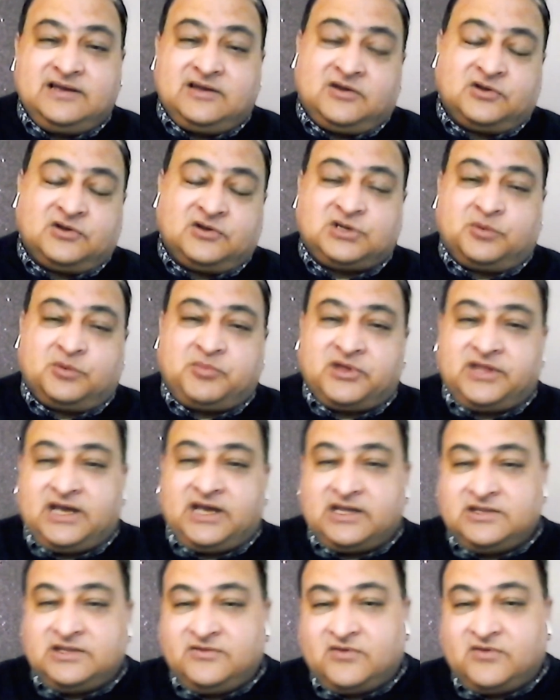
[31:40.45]
And on top of
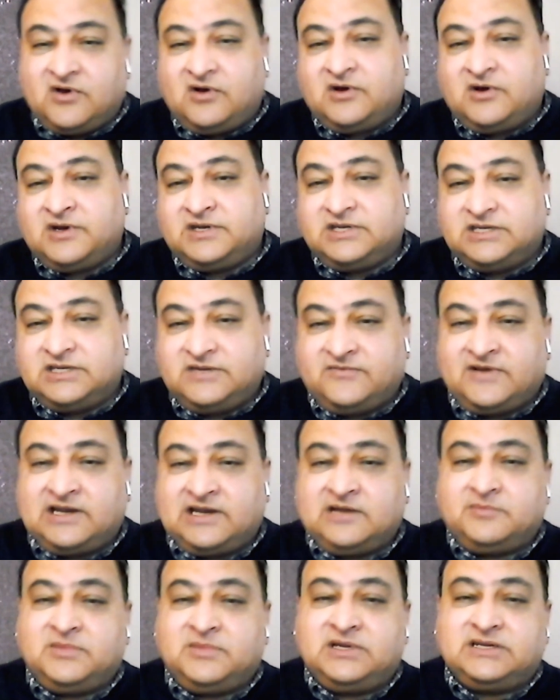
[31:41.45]
that, you've got
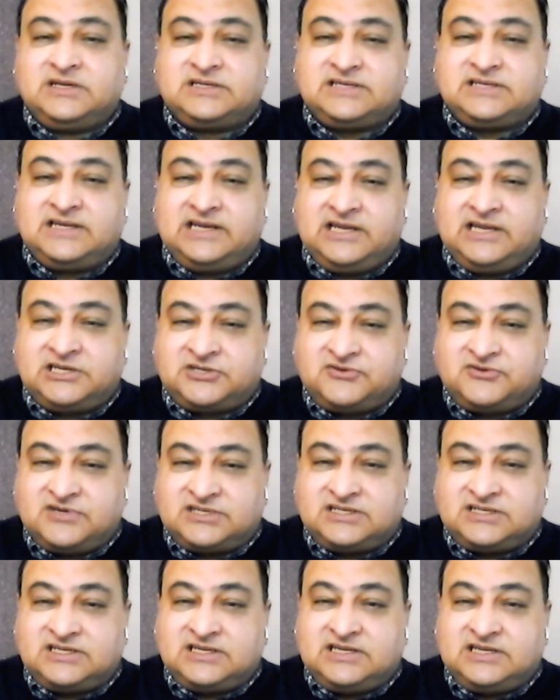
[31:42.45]
underdevelopment,
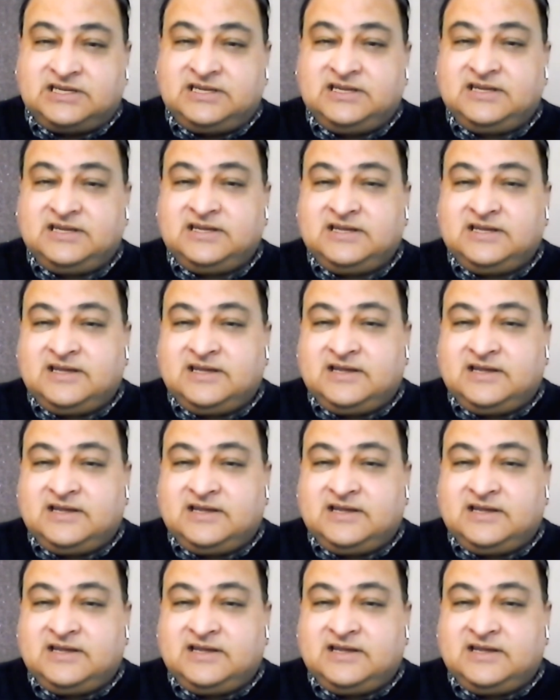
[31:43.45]
illiteracy,